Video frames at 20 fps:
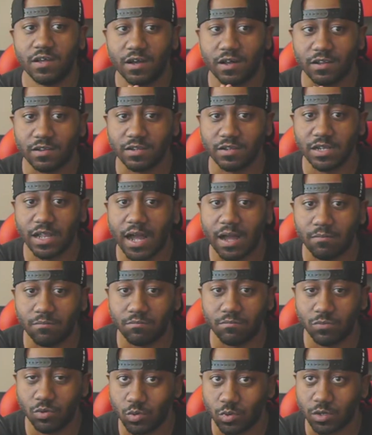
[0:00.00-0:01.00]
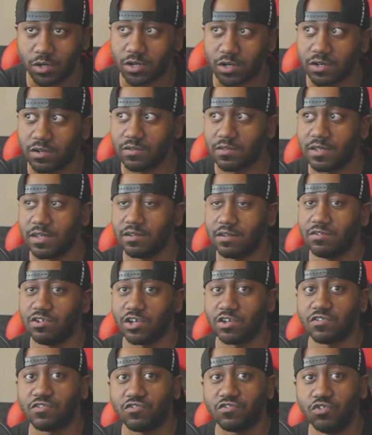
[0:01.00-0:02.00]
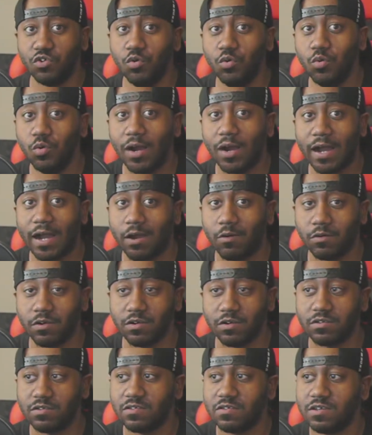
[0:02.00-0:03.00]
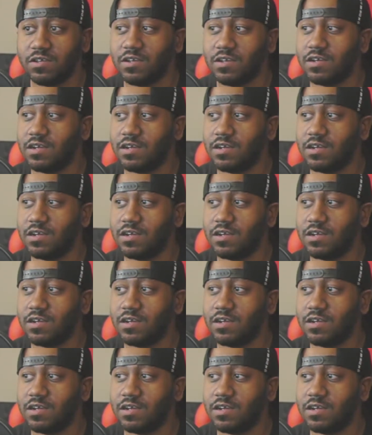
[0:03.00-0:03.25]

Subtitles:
a lot more than just 2 hours.